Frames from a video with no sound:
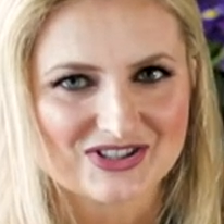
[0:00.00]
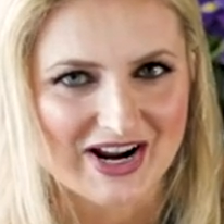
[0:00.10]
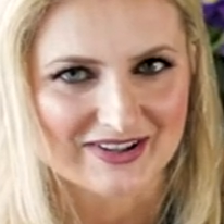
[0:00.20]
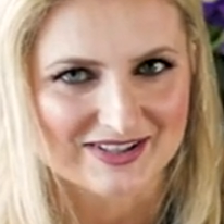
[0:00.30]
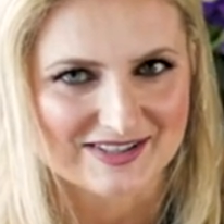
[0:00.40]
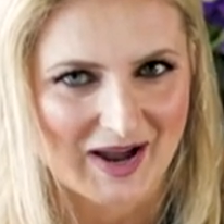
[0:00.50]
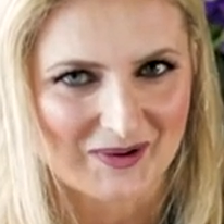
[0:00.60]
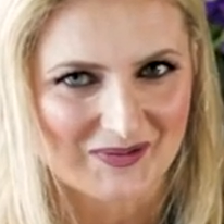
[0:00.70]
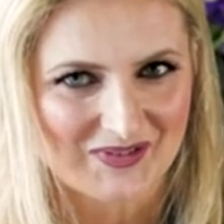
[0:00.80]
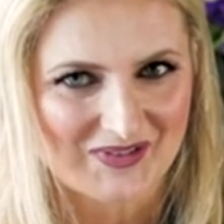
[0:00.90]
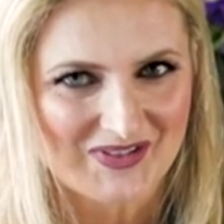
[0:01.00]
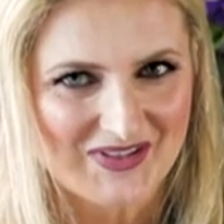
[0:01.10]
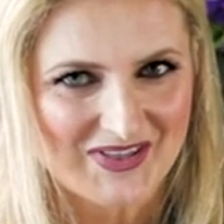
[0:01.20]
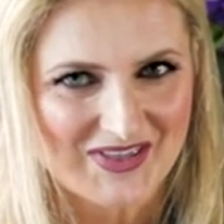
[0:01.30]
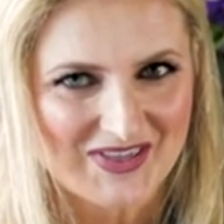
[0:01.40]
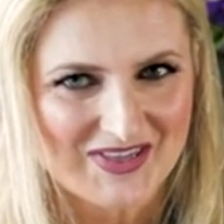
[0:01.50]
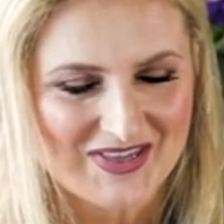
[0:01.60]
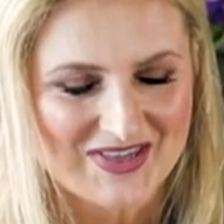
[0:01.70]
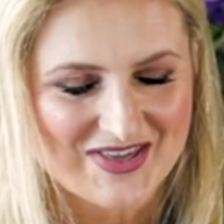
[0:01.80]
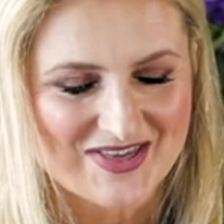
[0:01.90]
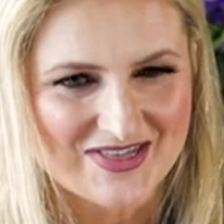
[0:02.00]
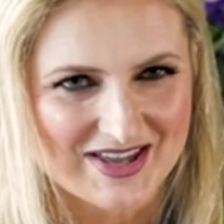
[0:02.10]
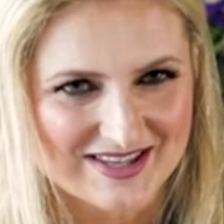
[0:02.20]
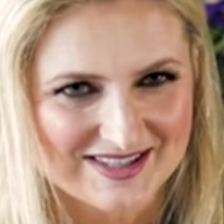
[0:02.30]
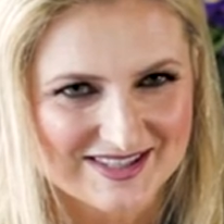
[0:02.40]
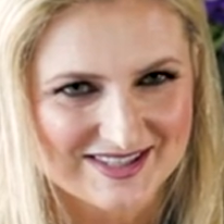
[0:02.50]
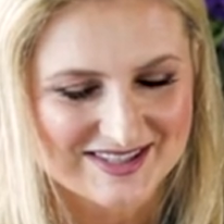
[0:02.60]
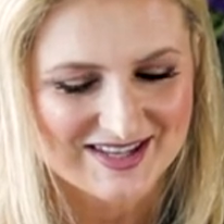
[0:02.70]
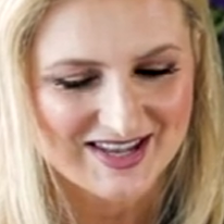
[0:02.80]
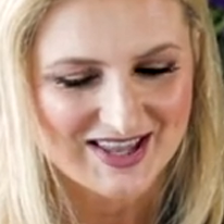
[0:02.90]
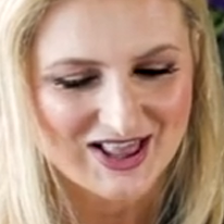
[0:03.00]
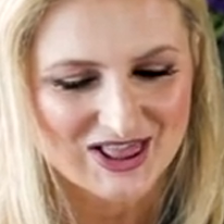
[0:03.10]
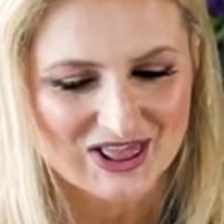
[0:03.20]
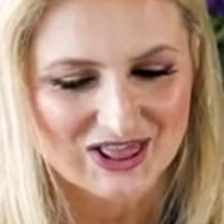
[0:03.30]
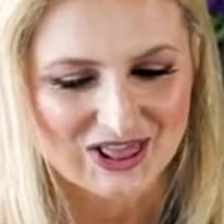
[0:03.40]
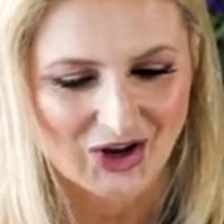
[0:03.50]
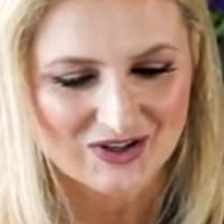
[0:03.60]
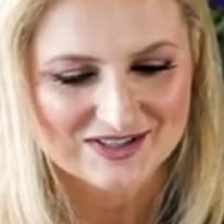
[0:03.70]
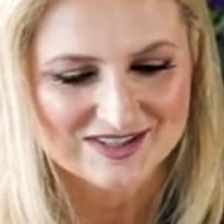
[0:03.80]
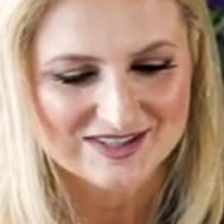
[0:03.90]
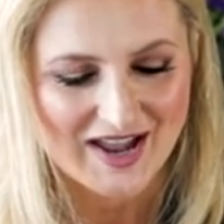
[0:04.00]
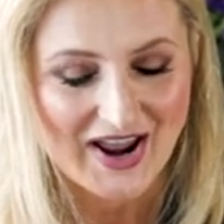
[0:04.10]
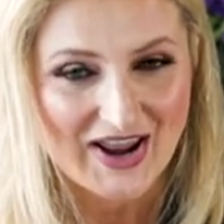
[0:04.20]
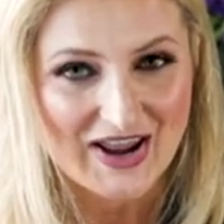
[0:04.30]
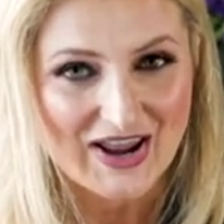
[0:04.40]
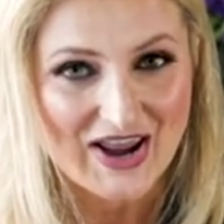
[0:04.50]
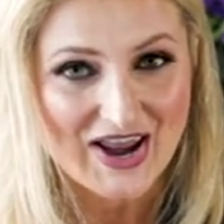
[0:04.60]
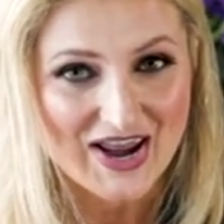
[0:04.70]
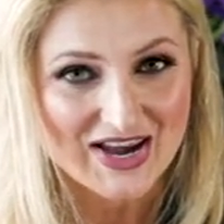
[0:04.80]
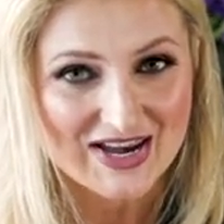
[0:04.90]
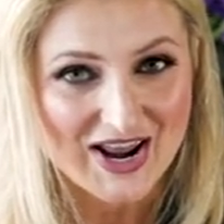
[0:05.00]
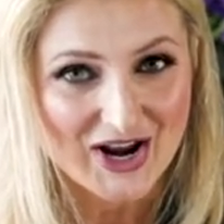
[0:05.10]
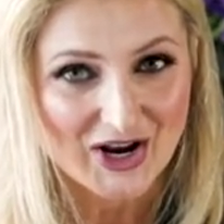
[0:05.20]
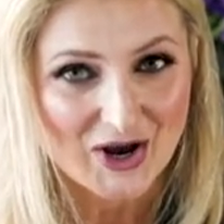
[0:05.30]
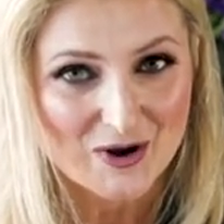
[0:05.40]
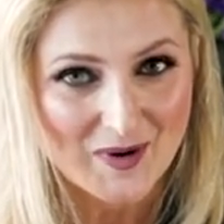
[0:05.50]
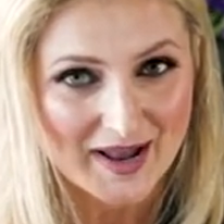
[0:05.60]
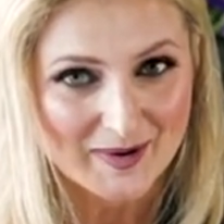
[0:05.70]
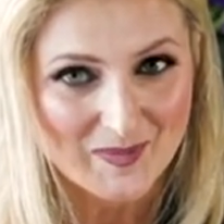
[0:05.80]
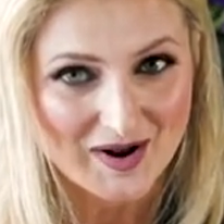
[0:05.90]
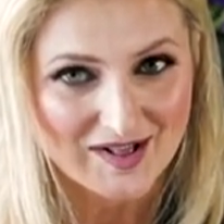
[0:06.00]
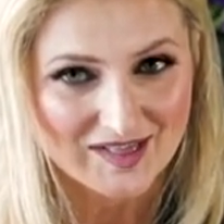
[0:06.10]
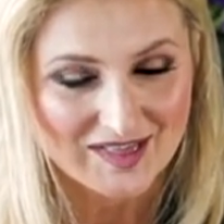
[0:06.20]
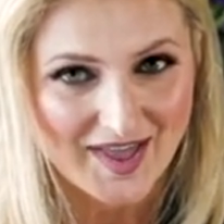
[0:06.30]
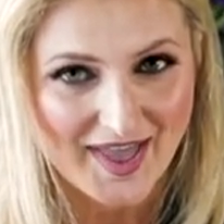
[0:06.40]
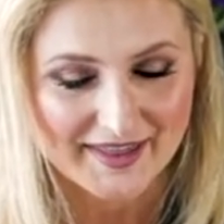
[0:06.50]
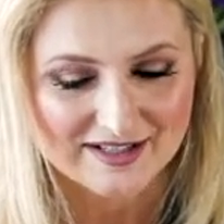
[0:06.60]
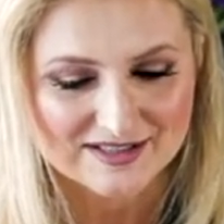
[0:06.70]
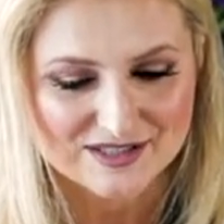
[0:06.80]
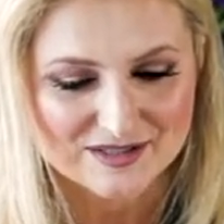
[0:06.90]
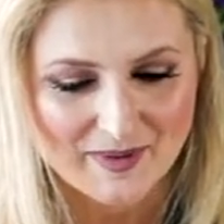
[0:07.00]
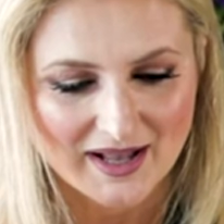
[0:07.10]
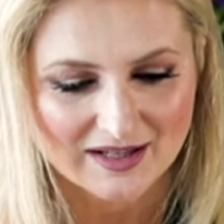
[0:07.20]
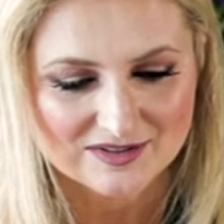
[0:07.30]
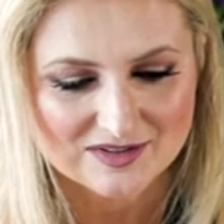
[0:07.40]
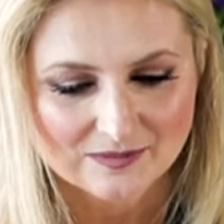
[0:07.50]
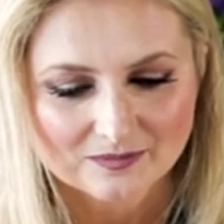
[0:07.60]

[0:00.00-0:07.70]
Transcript: Check this out. This looks incredible incredible and it smells